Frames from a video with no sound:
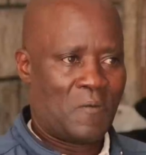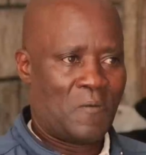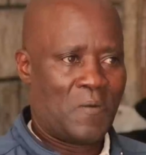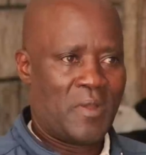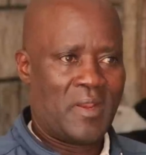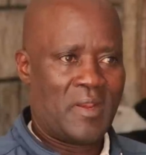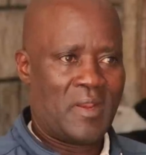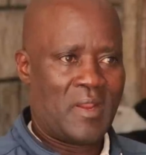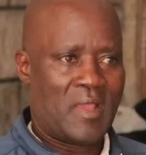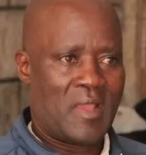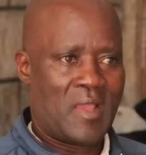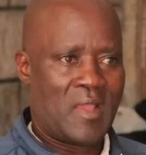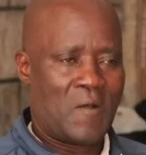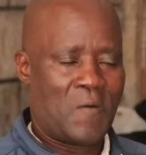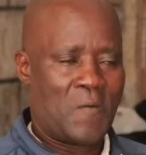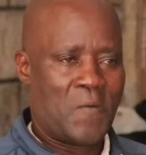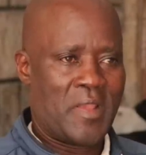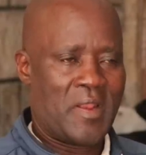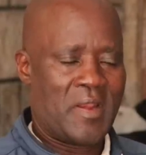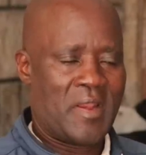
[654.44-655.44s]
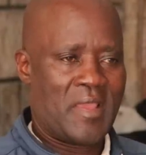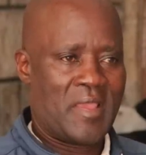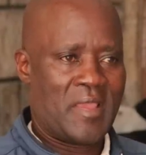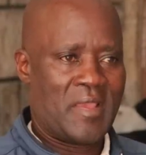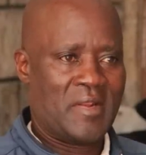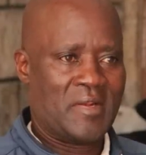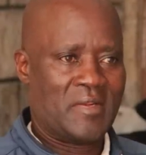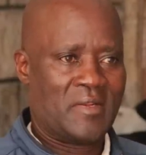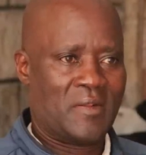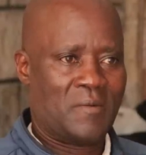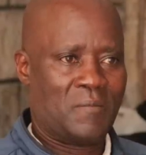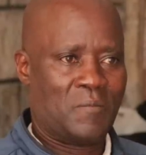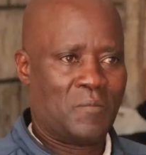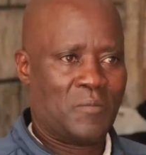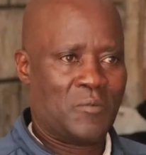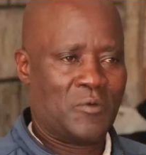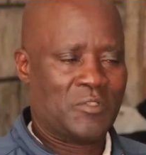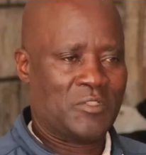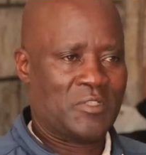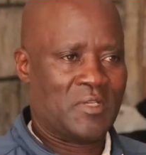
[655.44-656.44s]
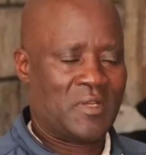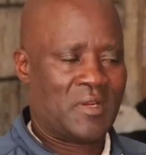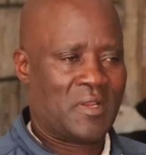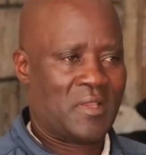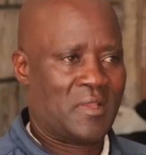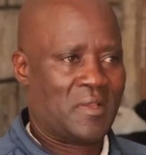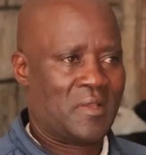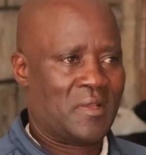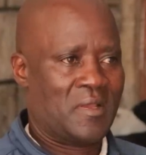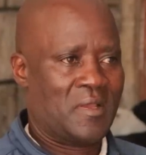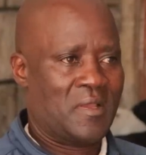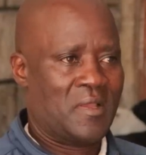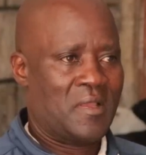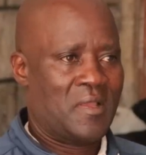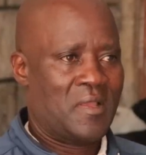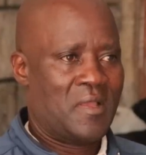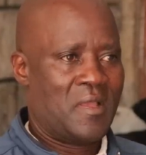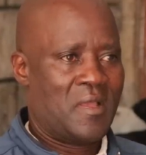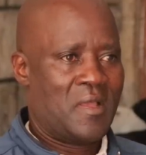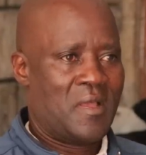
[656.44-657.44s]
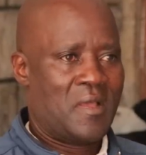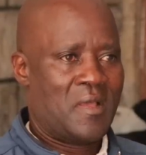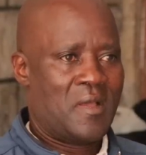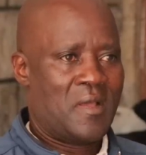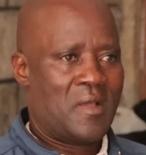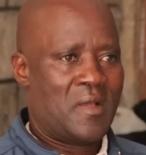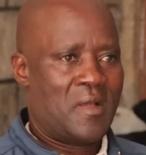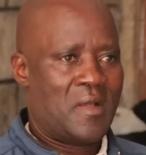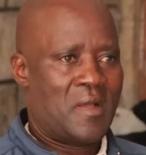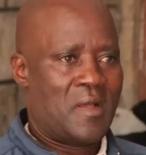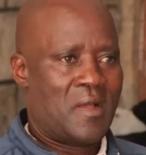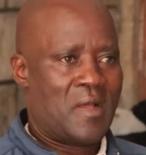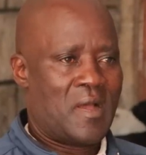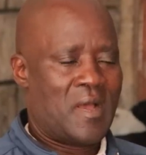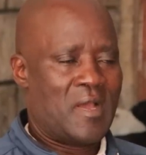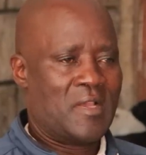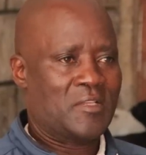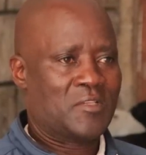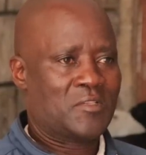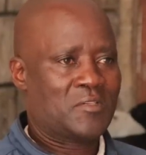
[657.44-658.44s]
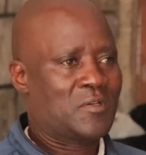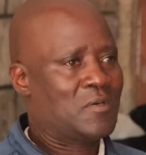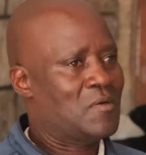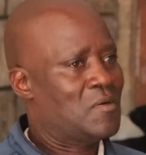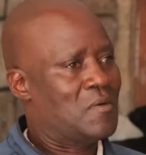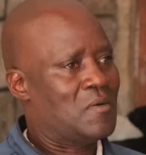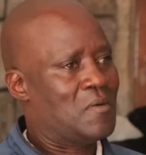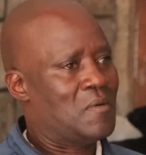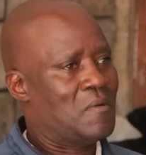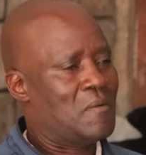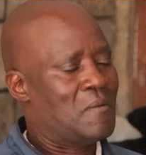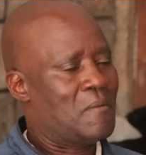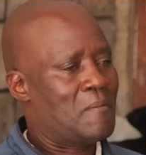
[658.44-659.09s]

When I entered mortuary, I saw